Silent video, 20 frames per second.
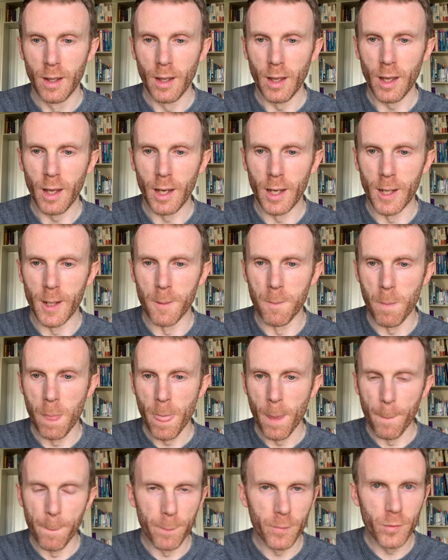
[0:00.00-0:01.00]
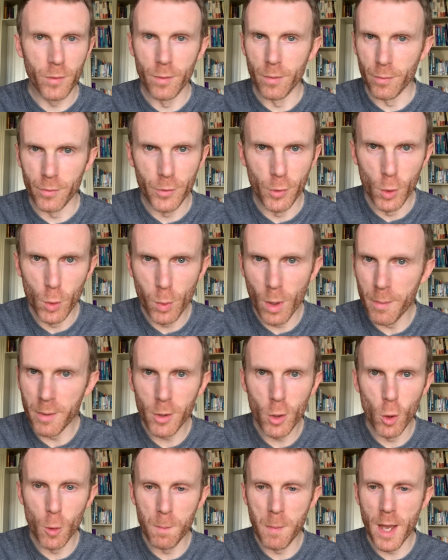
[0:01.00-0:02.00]
2 women
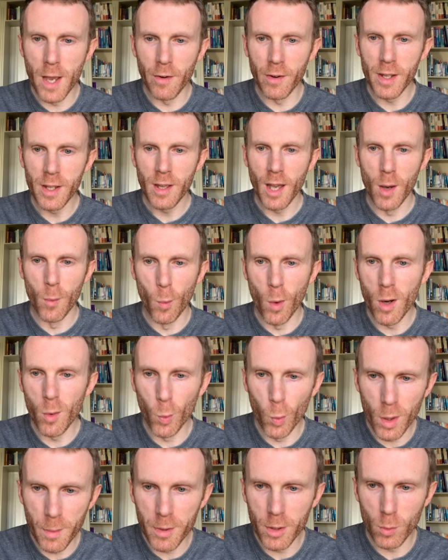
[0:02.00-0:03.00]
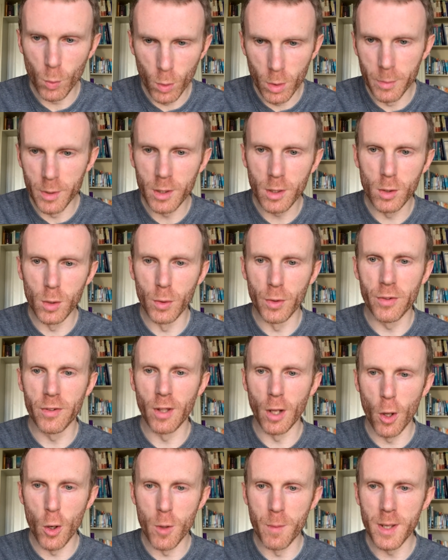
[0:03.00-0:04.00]
called Mary and one woman called
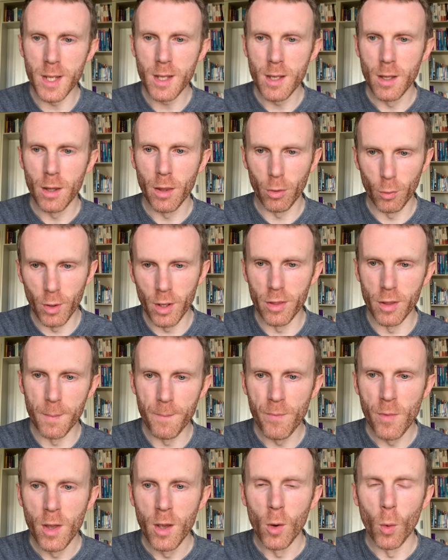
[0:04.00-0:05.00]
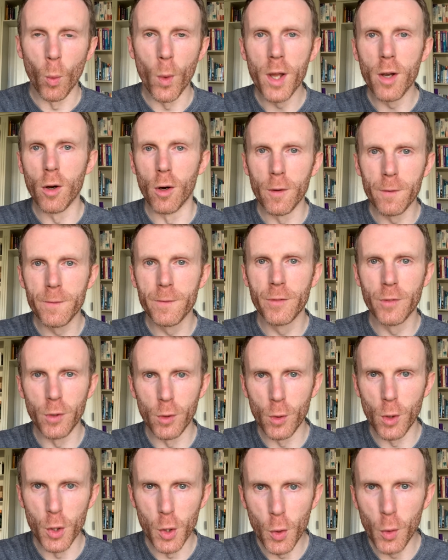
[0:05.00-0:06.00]
Salome, 3 of them, went off
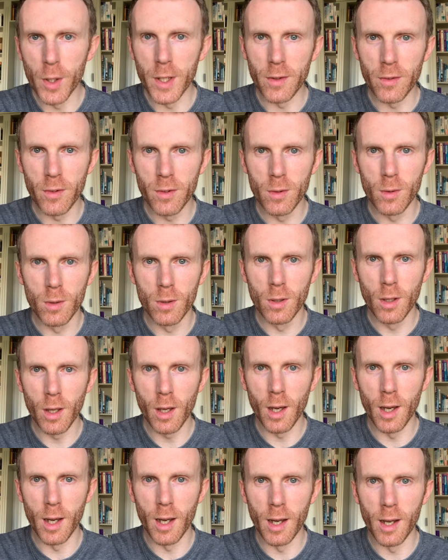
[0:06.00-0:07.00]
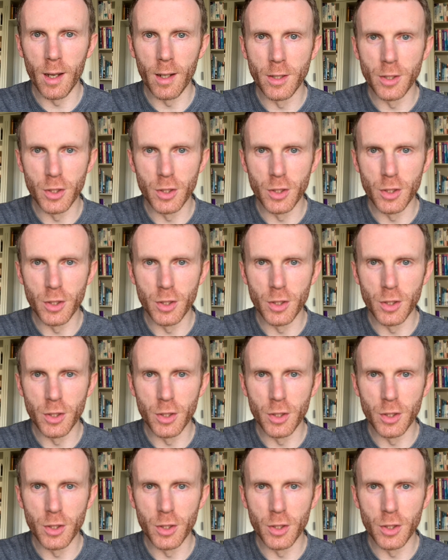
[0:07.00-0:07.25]
to anoint the